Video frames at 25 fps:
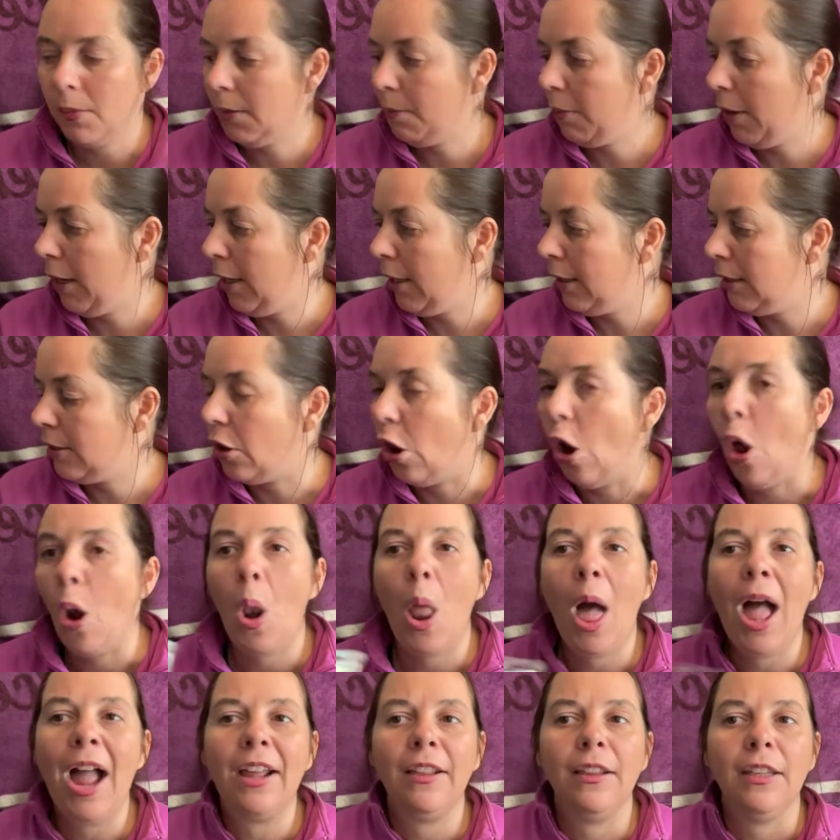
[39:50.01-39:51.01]
but it's got
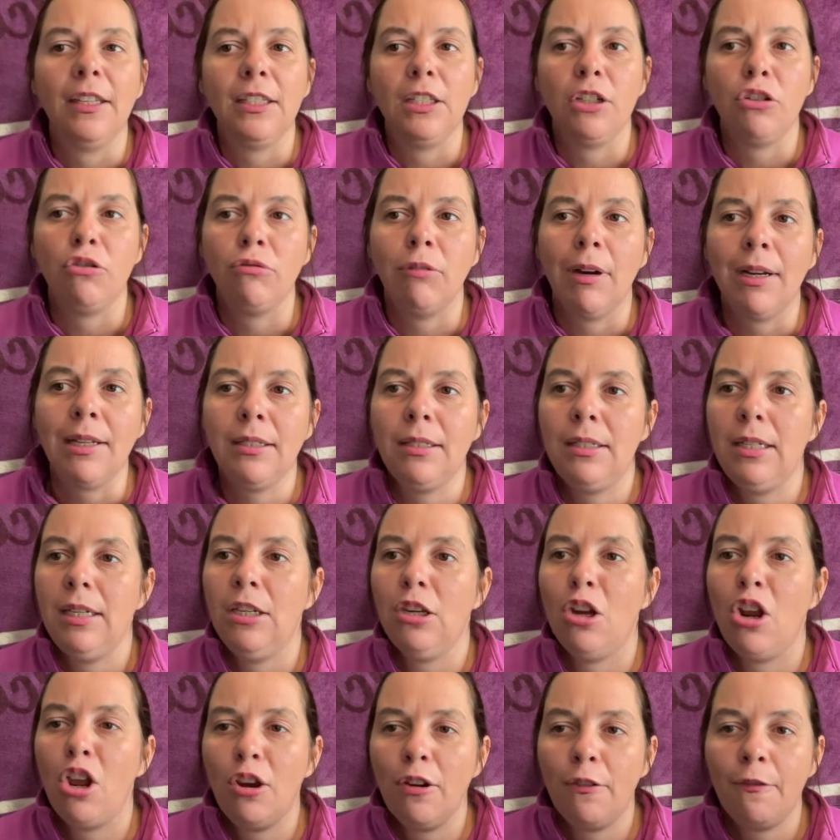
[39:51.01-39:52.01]
like this crusty
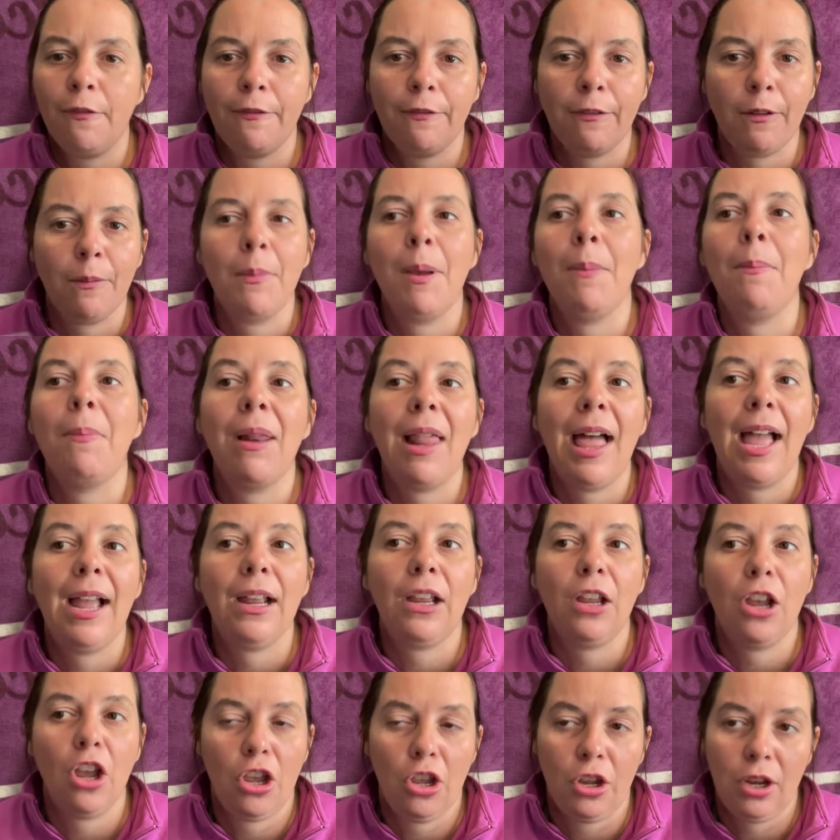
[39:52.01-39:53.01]
note from a black
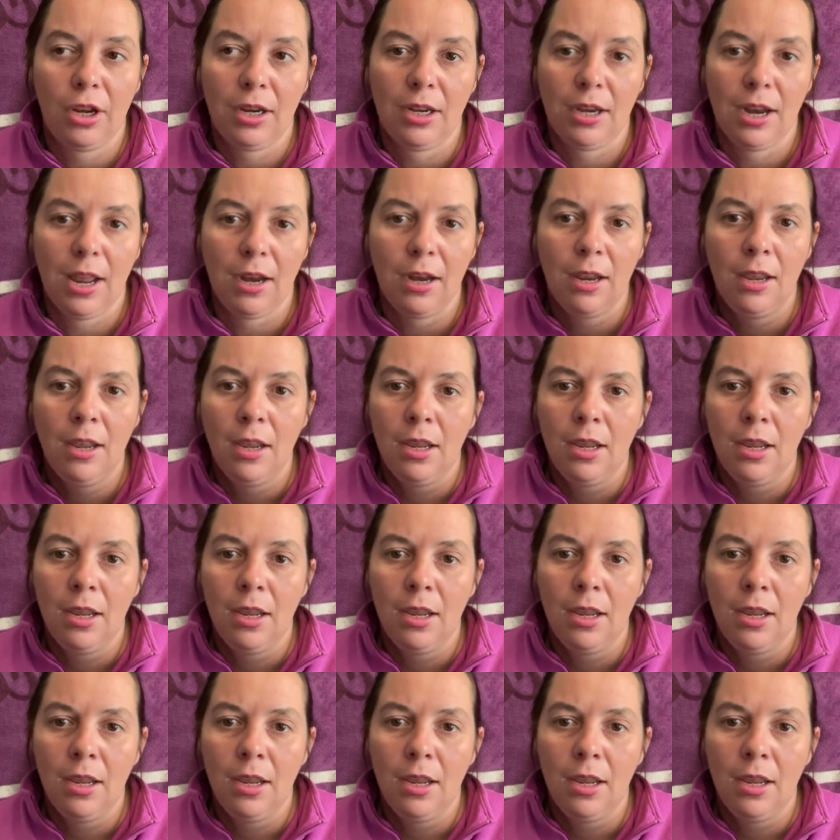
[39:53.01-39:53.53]
coconut.